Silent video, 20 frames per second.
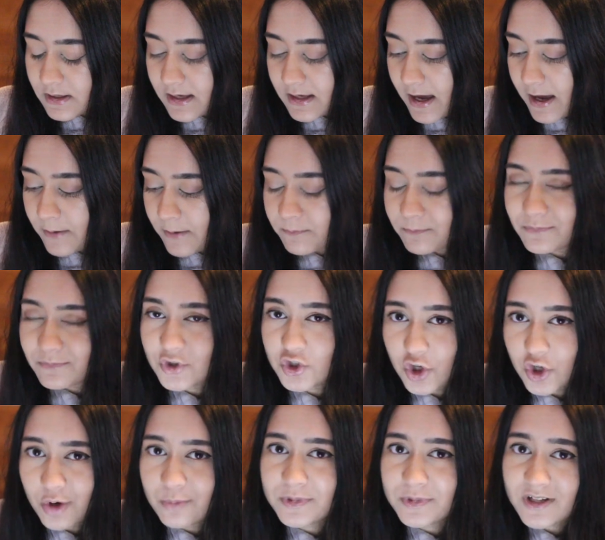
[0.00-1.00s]
yeah,
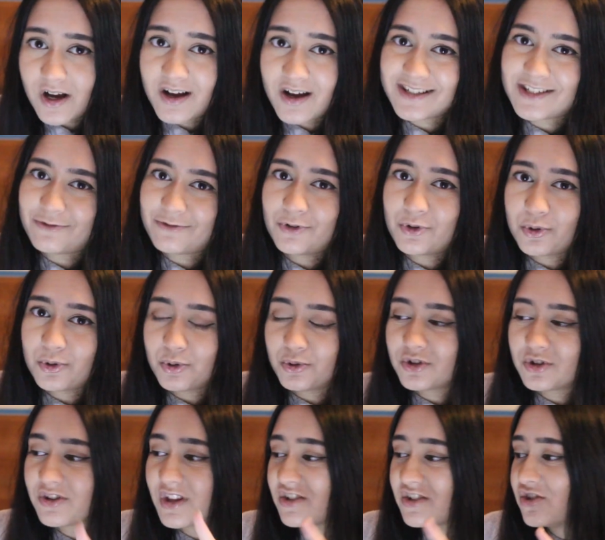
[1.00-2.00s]
jobs are
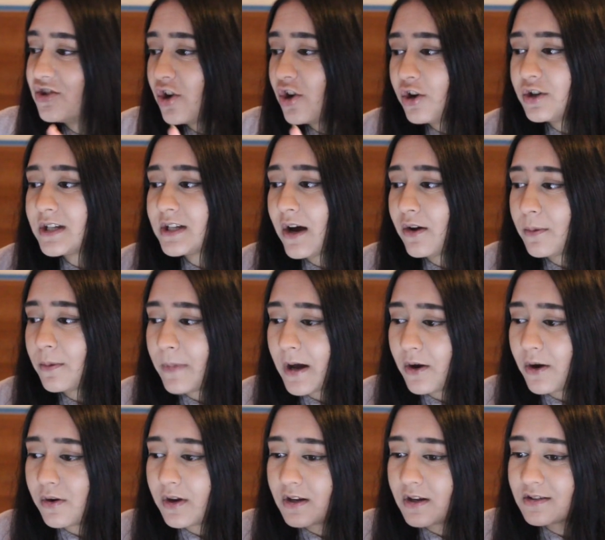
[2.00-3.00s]
difficult, there's no doubt
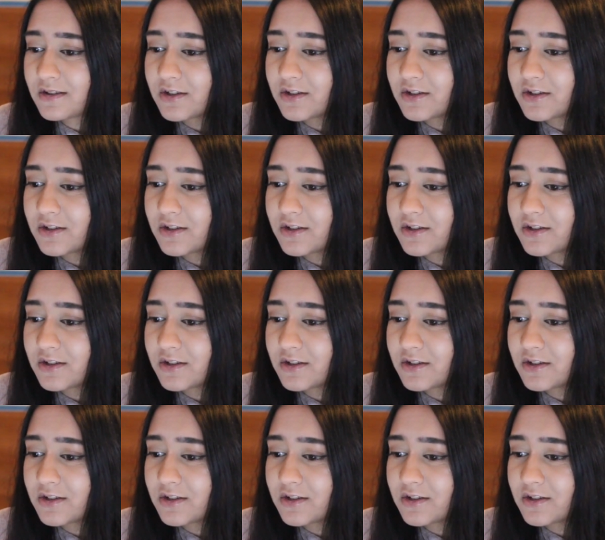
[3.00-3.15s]
about it.